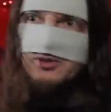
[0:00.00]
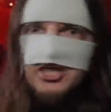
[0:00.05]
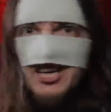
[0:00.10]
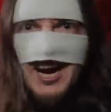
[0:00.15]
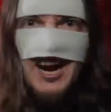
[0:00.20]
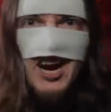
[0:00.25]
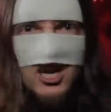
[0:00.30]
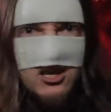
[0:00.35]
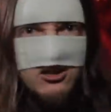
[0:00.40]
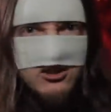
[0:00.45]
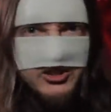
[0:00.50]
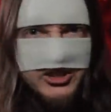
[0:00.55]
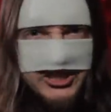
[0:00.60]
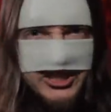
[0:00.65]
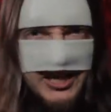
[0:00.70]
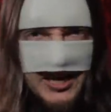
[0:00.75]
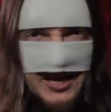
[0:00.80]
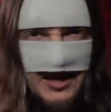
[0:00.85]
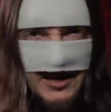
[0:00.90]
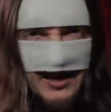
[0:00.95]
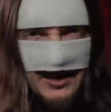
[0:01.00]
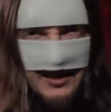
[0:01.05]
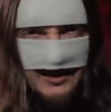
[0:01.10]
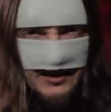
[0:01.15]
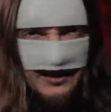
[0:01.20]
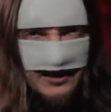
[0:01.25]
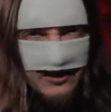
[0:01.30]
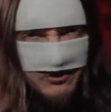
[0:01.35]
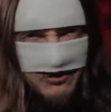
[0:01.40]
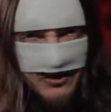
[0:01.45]
scares,
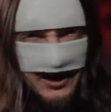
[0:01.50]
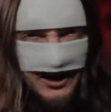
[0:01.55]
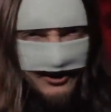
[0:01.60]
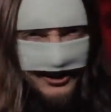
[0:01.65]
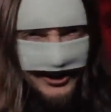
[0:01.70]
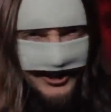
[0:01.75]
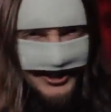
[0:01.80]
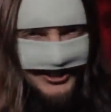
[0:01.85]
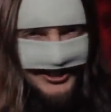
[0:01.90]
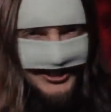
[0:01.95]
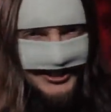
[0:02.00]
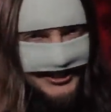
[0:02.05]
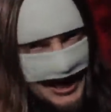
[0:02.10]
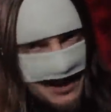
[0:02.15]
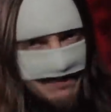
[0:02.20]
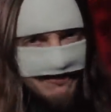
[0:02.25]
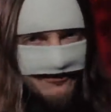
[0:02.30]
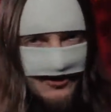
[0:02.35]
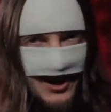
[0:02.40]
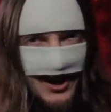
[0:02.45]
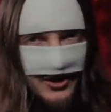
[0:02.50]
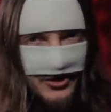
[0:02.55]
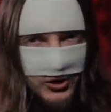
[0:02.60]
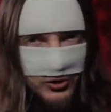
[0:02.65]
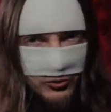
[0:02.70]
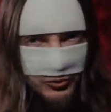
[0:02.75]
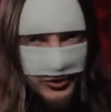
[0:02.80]
while his Stepfather